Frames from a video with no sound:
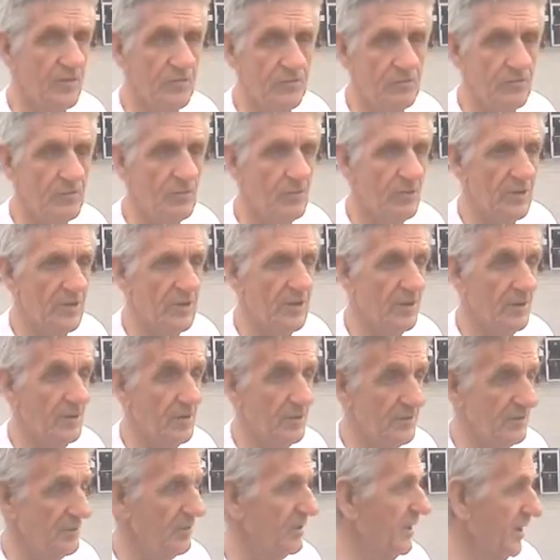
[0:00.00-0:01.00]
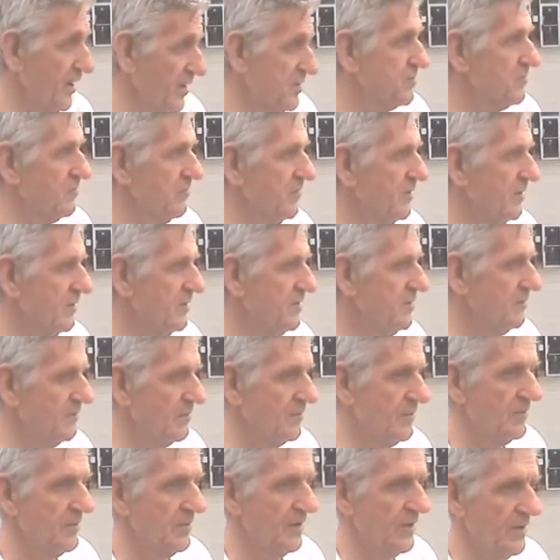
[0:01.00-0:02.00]
through uh, an x-ray
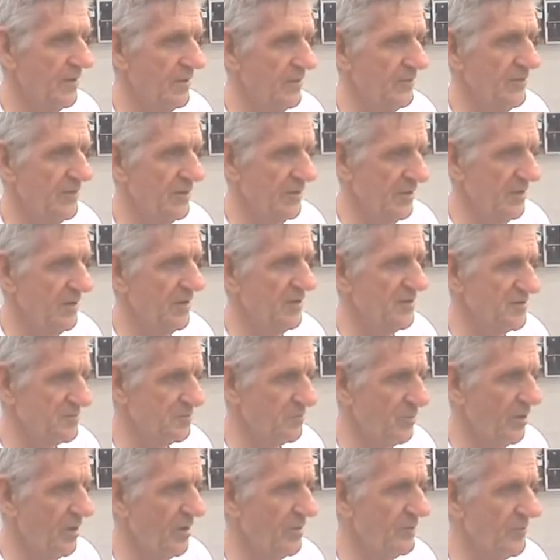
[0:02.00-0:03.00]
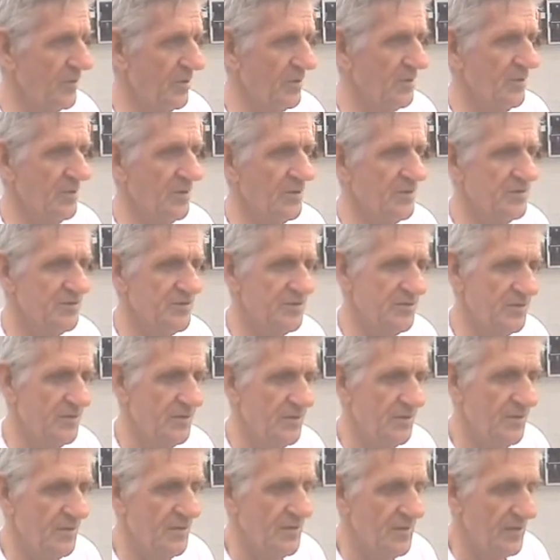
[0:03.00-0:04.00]
uh, that I had a spot in my lungs,
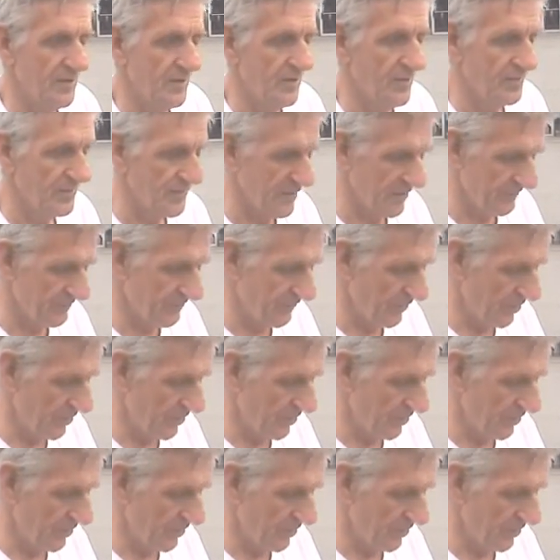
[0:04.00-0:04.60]
and that